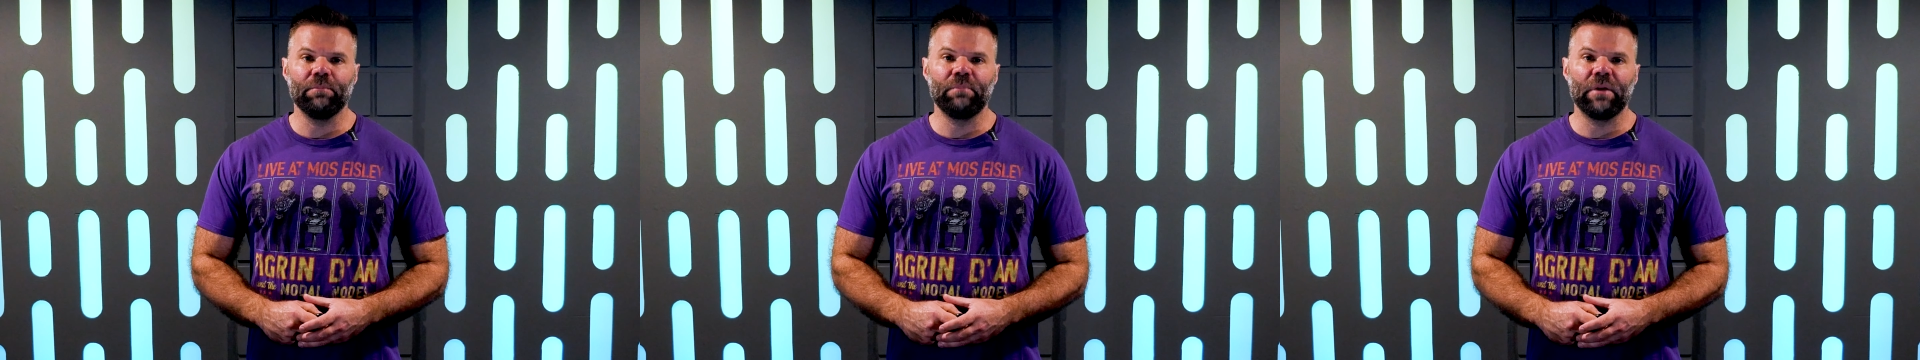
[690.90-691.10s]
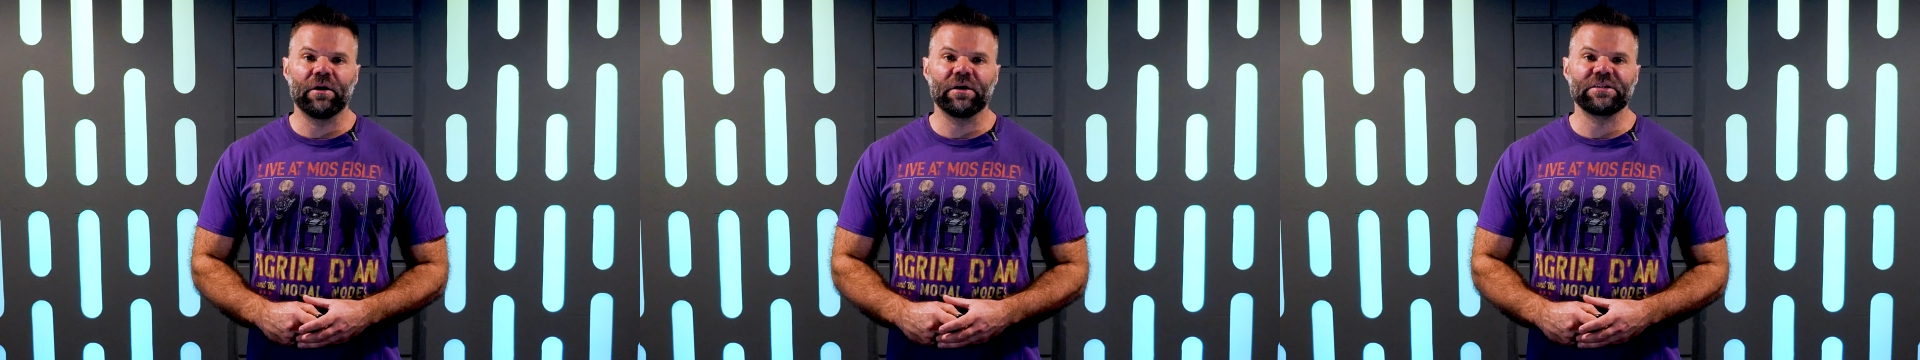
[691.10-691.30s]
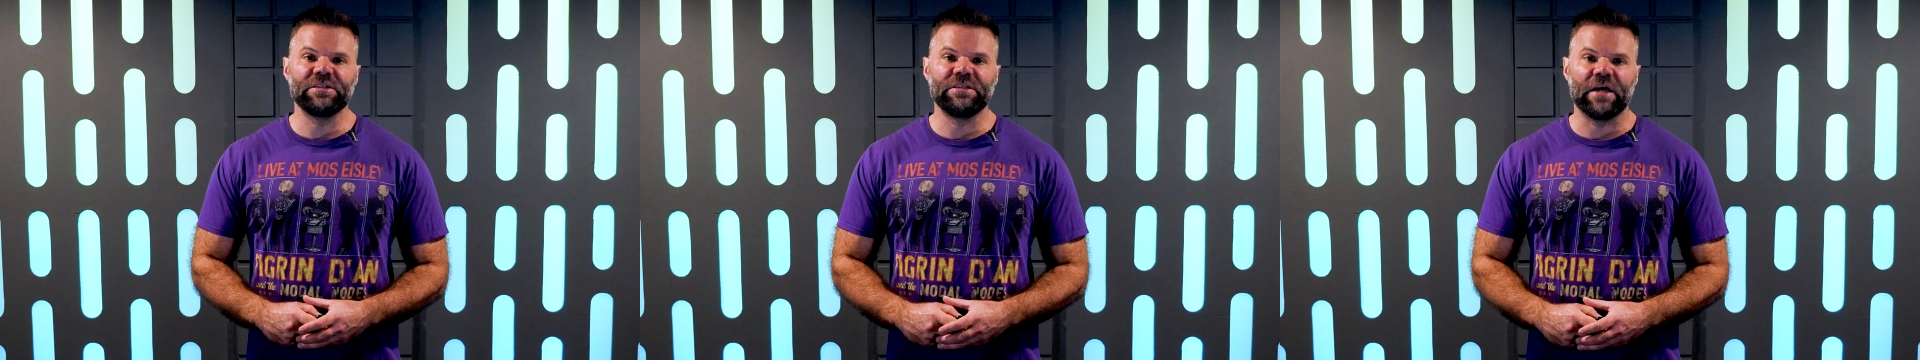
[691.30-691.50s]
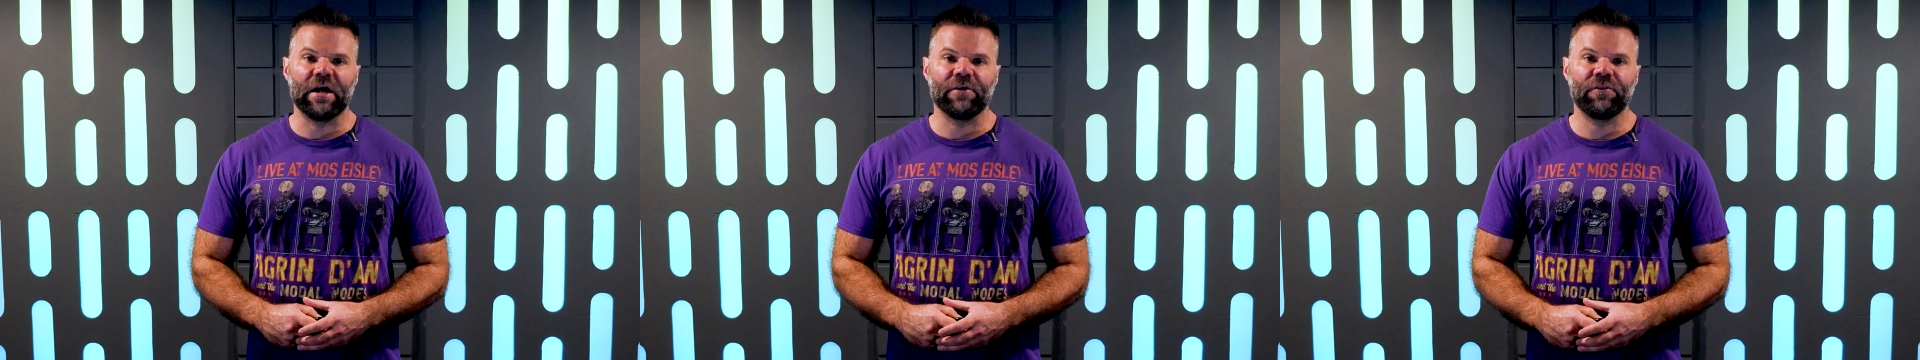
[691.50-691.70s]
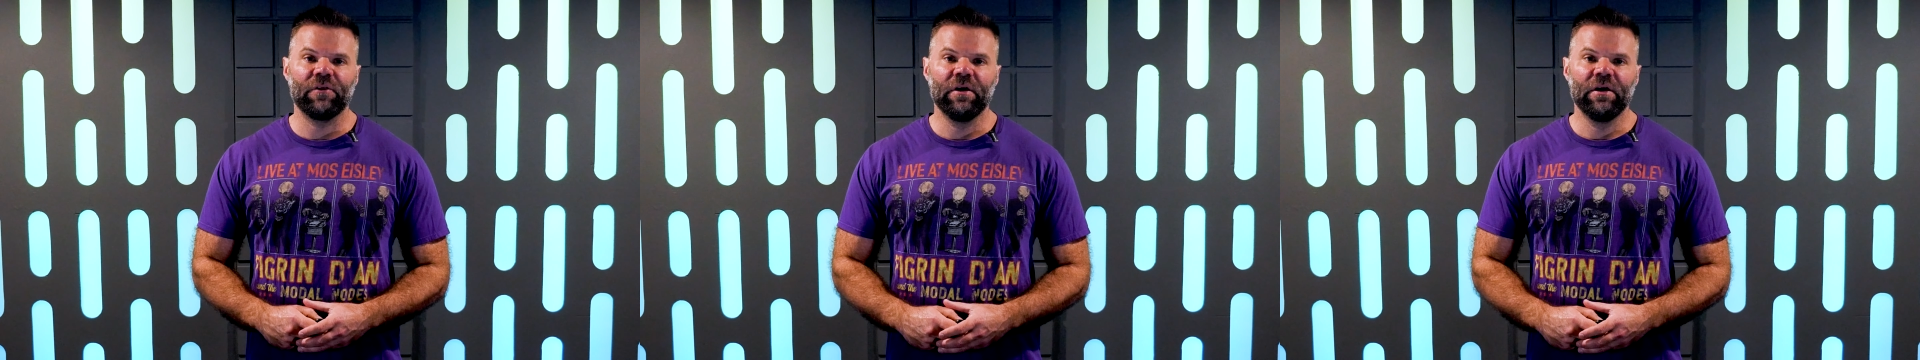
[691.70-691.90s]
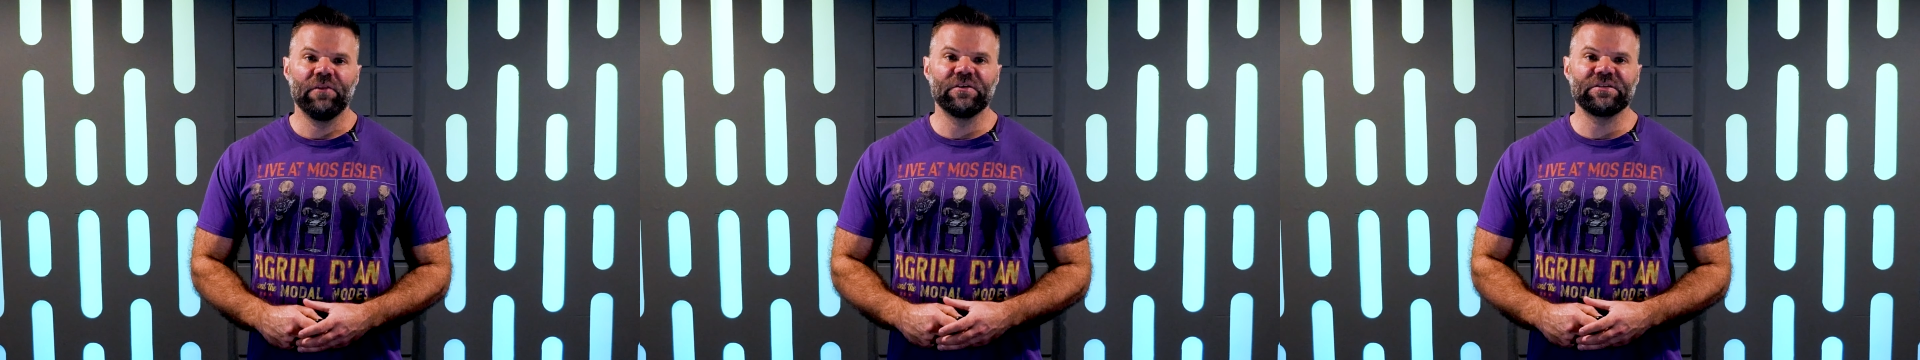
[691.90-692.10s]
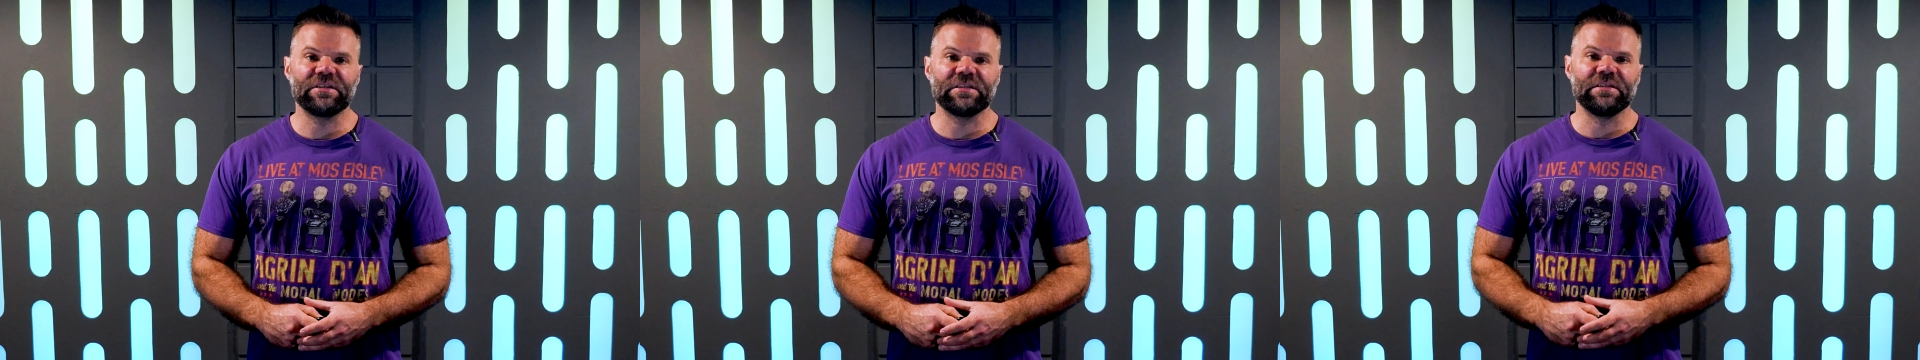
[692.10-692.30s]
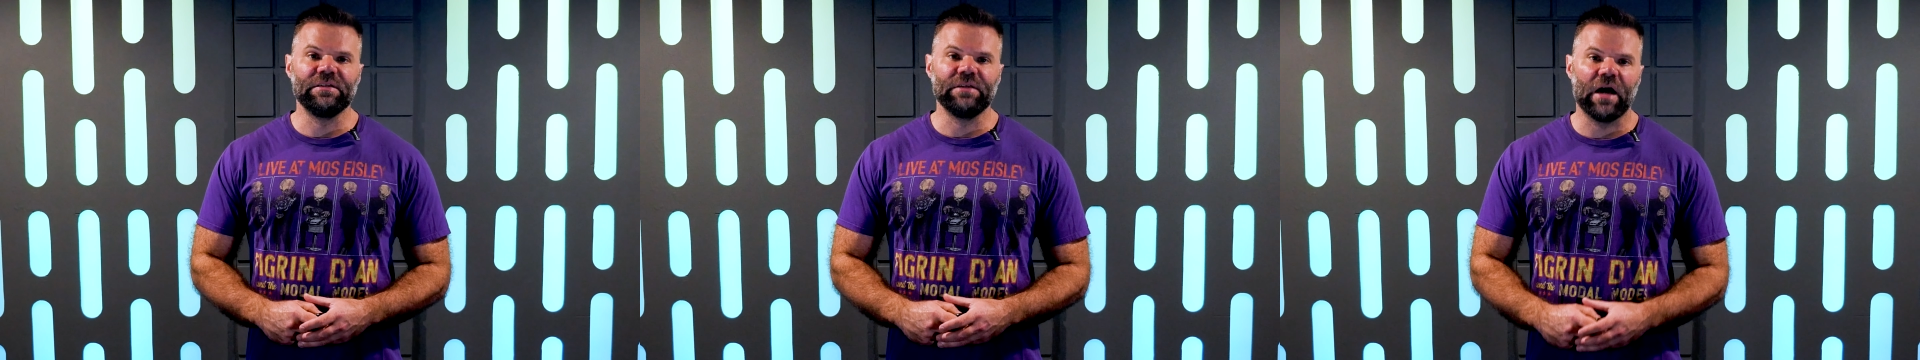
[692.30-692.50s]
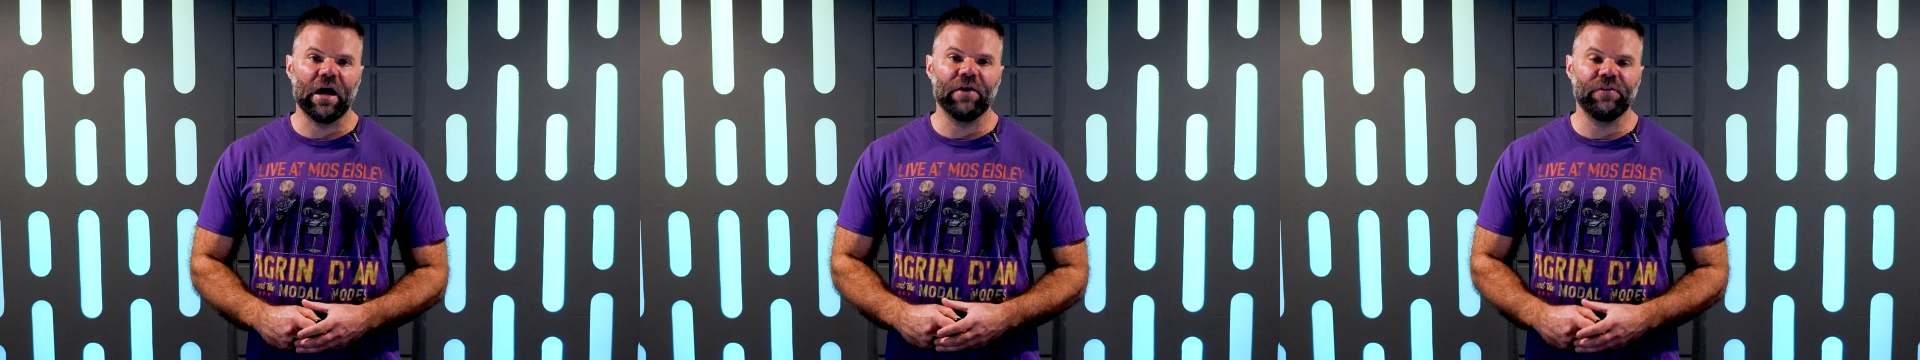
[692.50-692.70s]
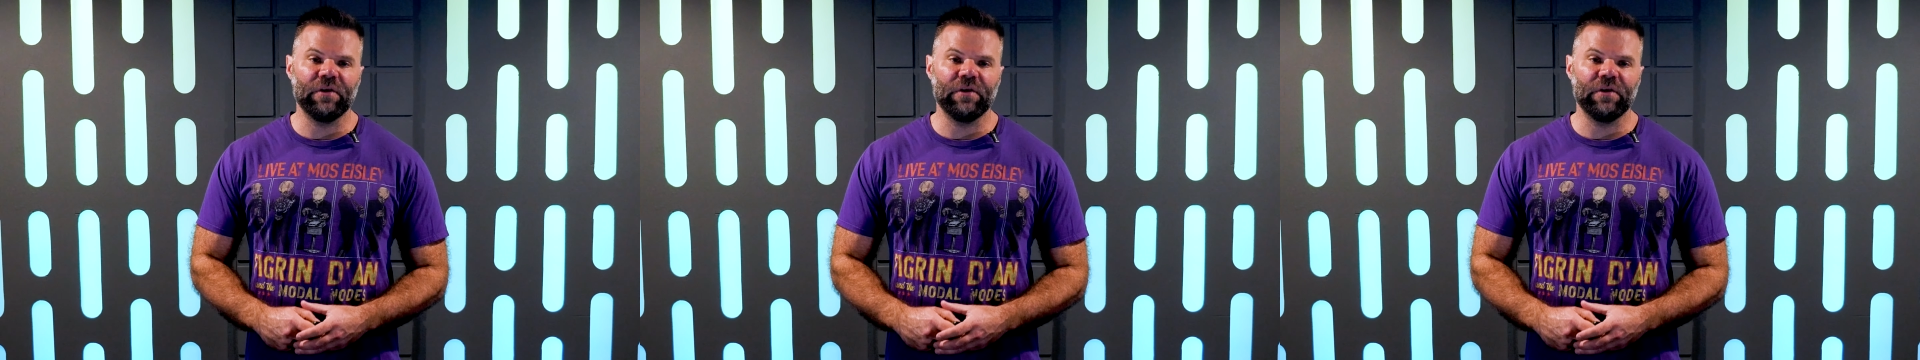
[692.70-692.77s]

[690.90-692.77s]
Marek's death, this is not